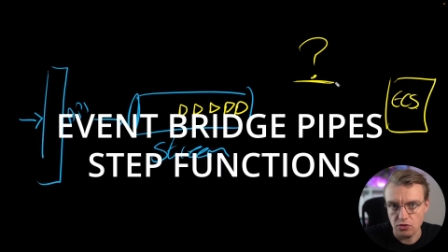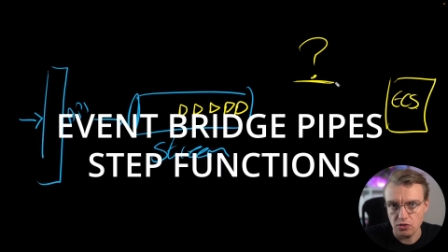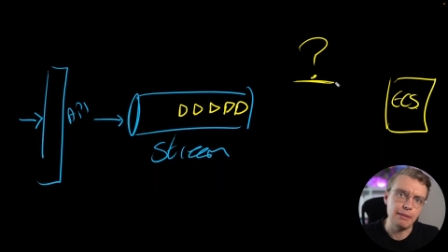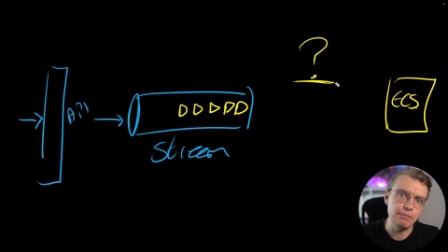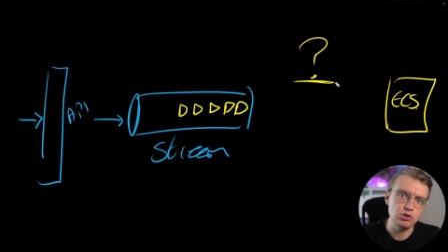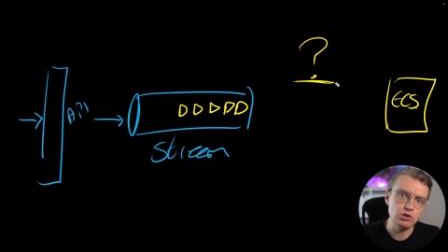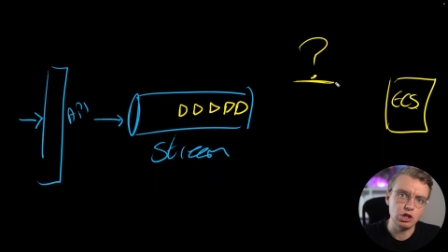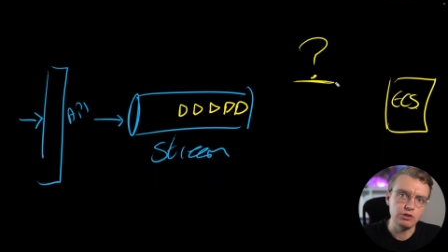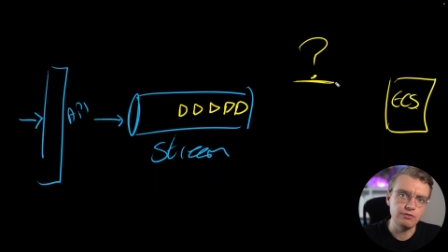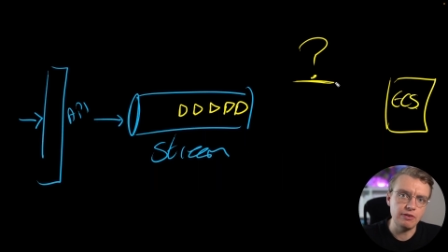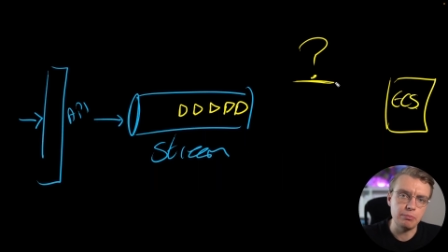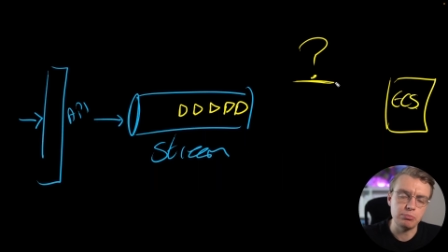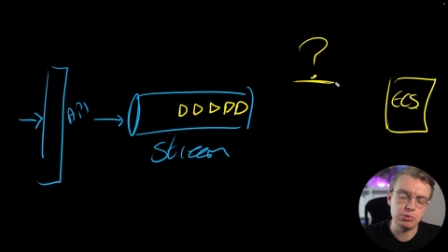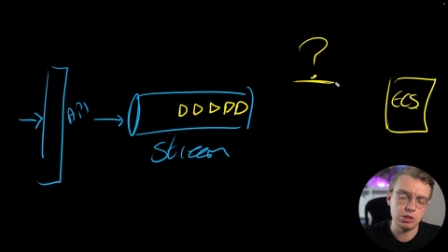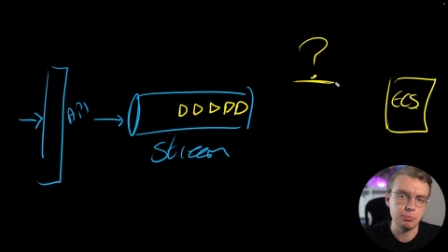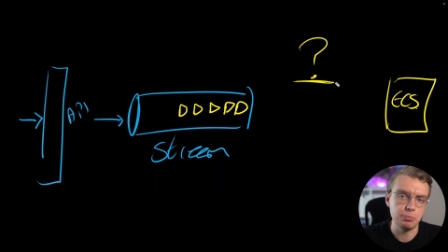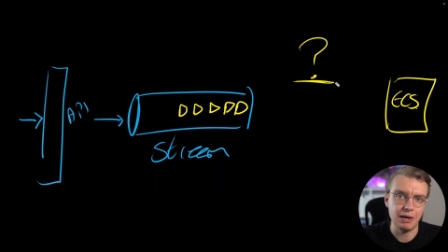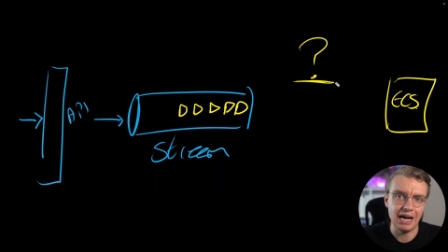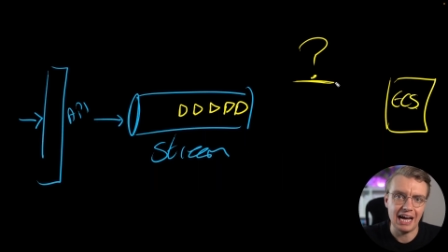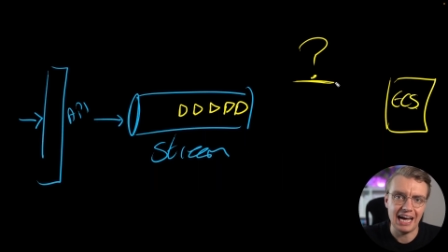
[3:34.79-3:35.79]
Amazon Event
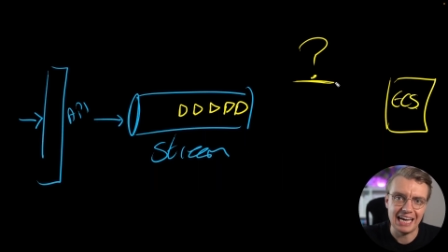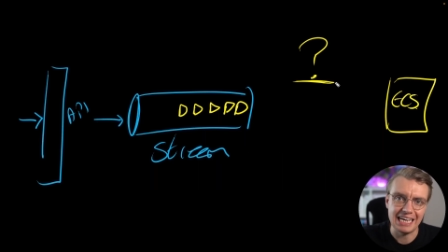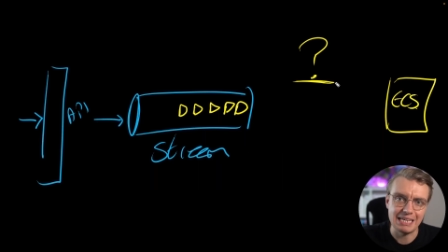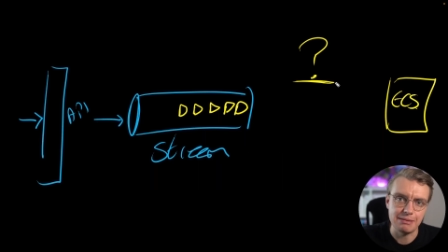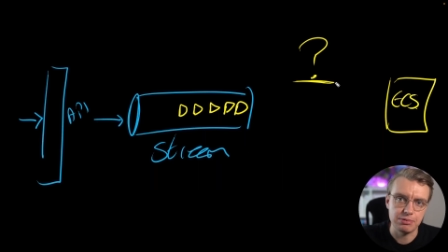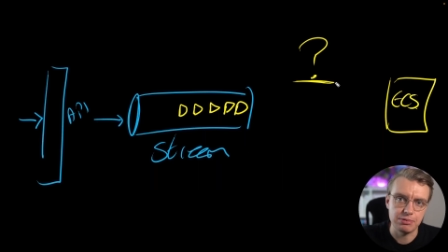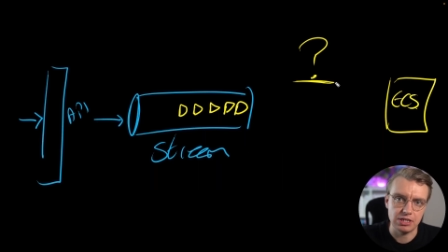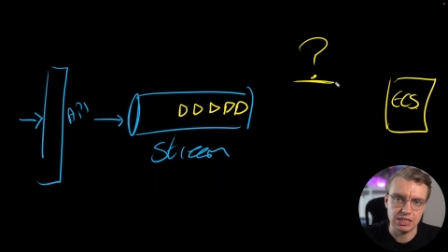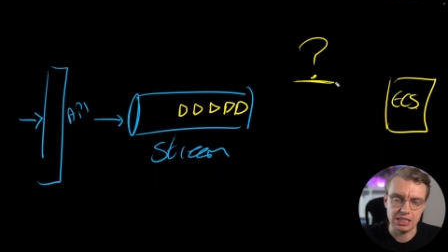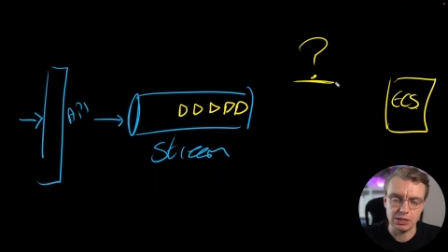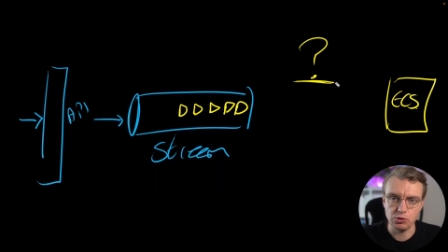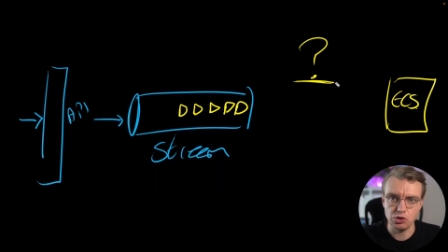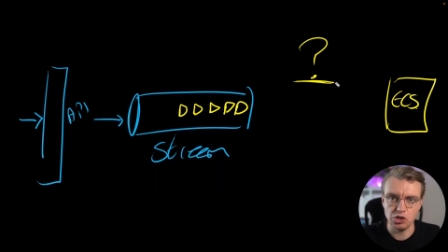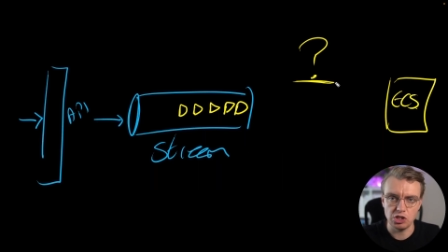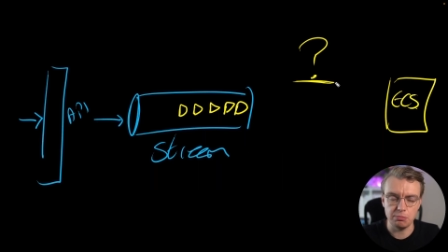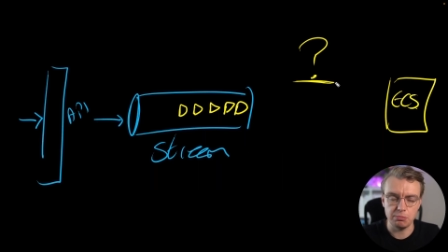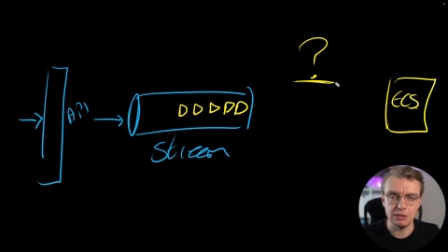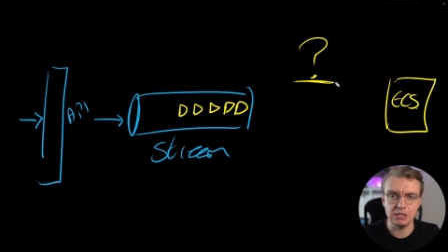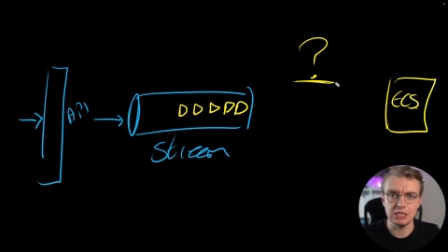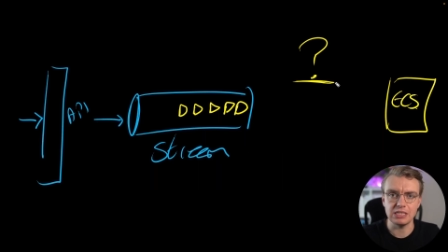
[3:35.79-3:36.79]
Bridge pipes allows you
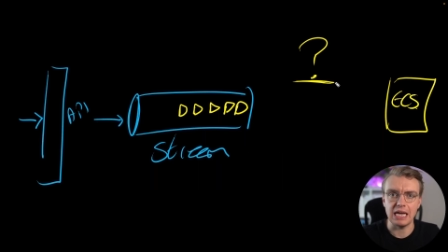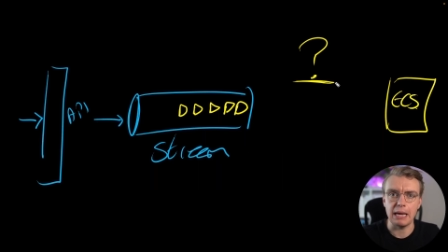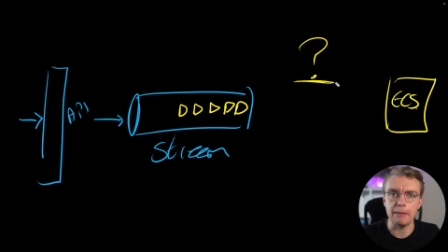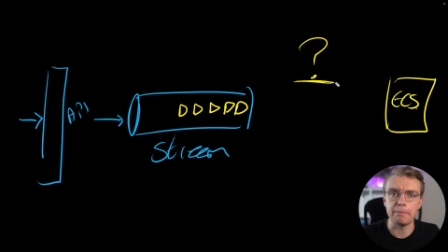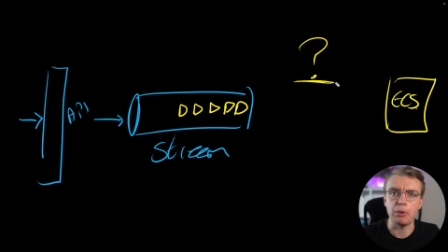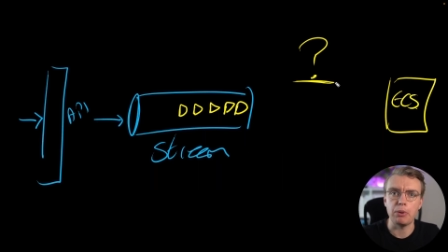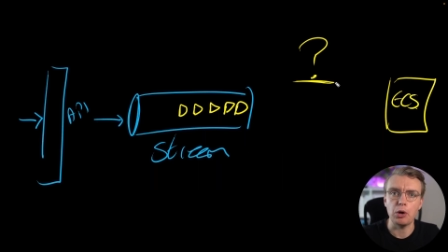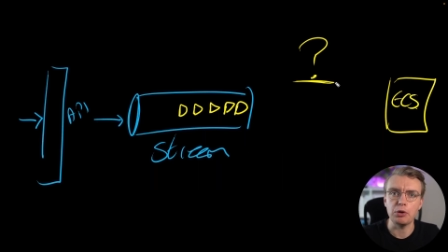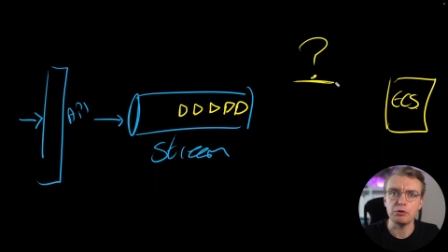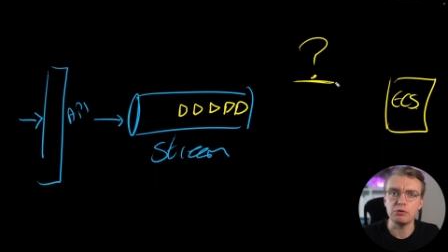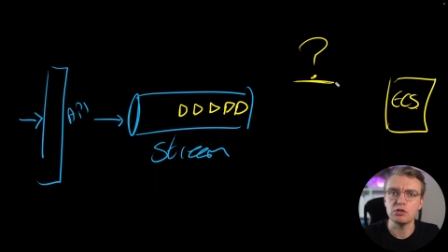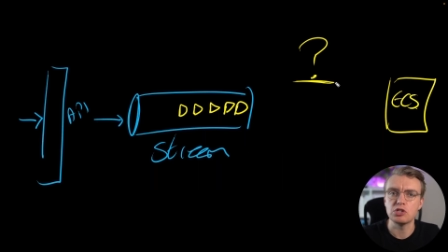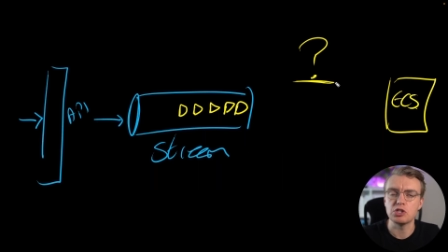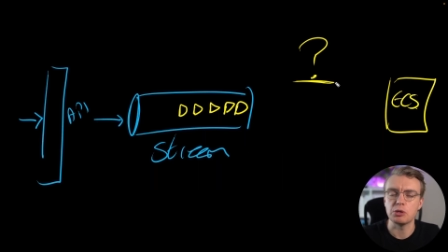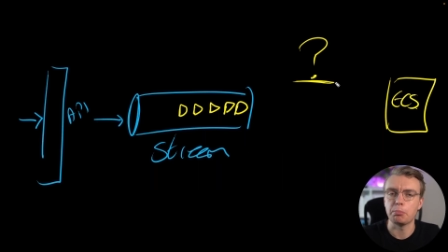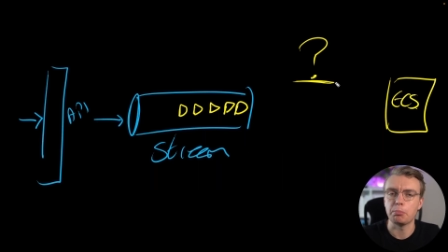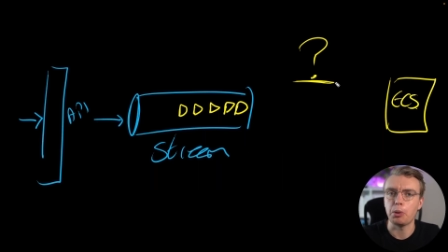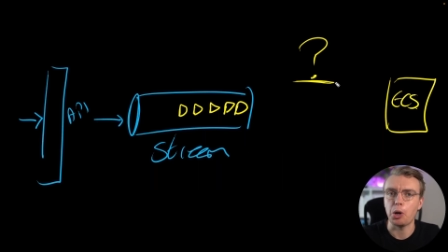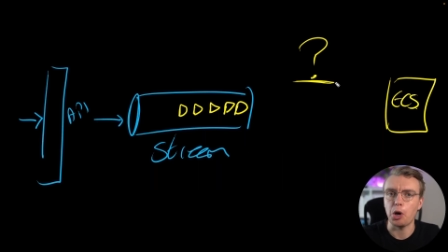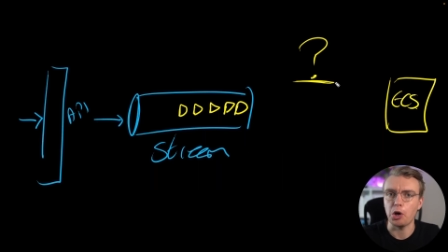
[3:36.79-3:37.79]
to build a
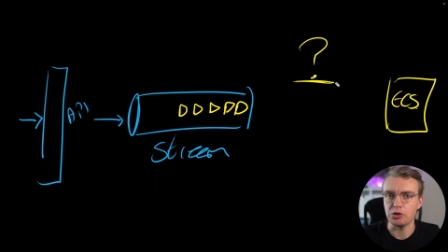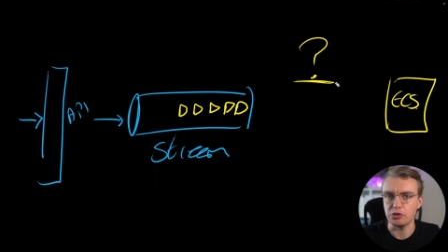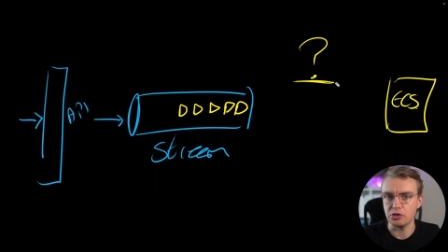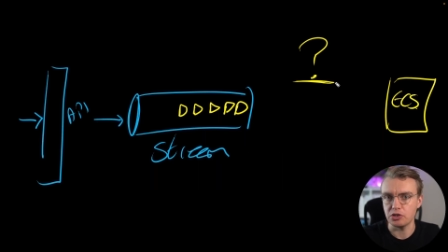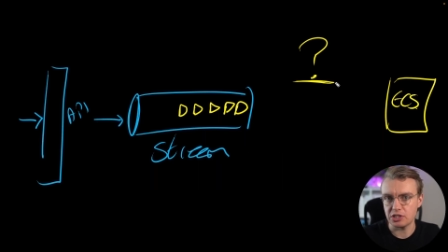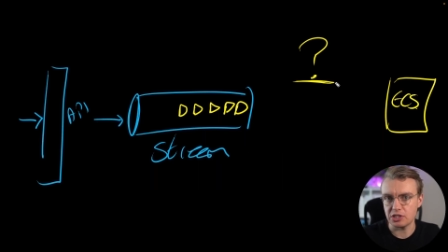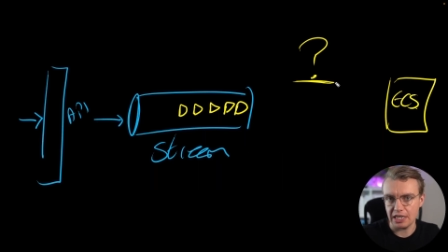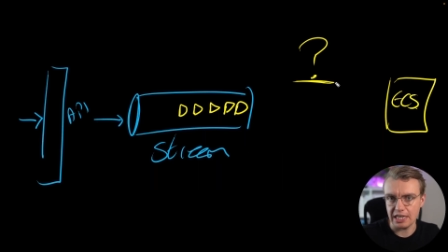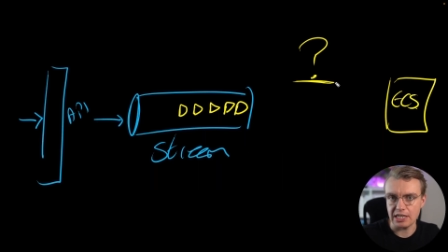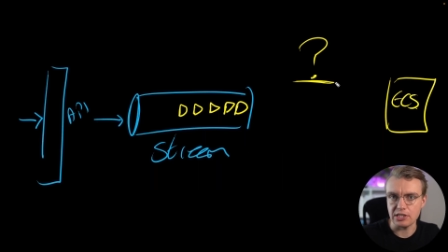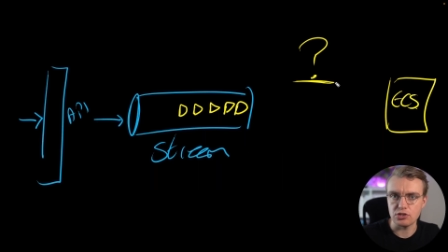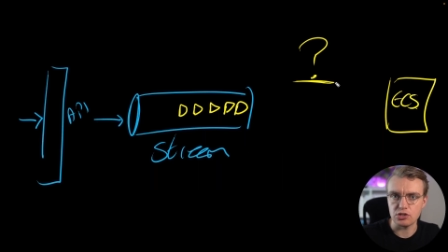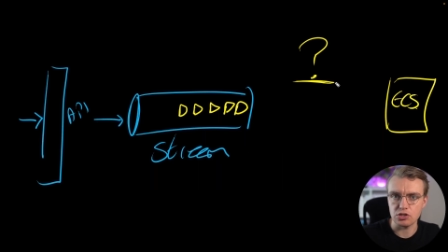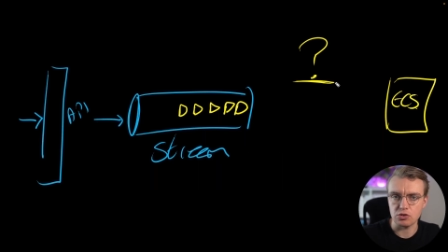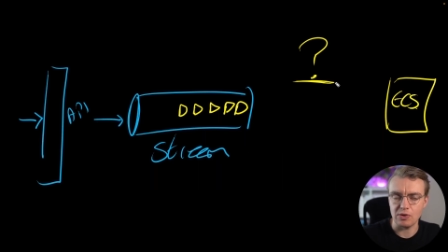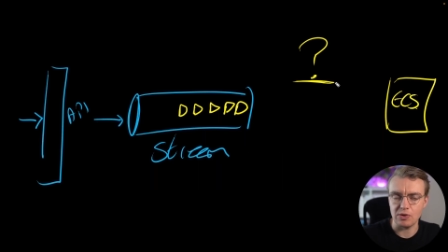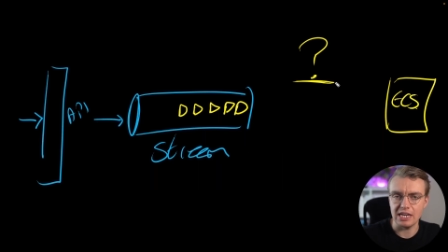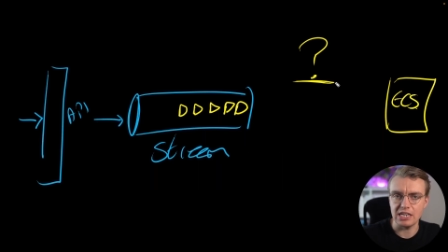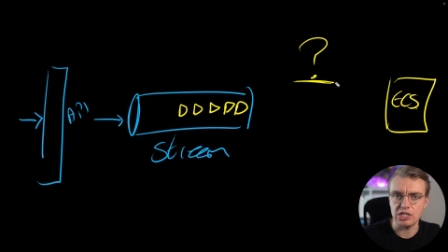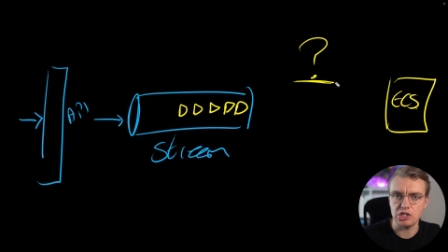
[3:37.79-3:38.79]
point-to-point
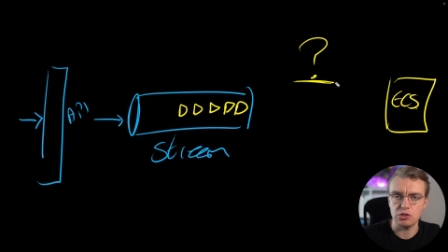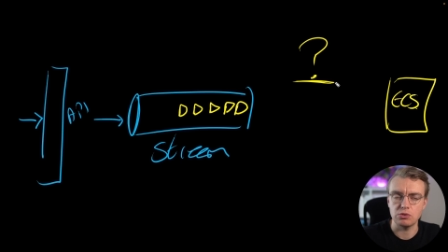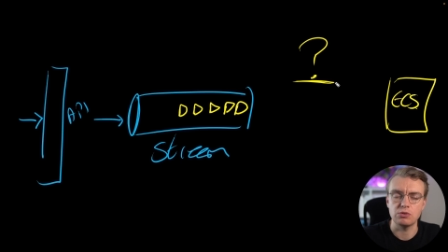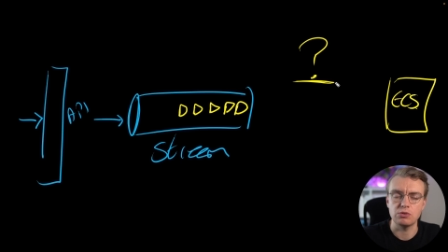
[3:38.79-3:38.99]
integration.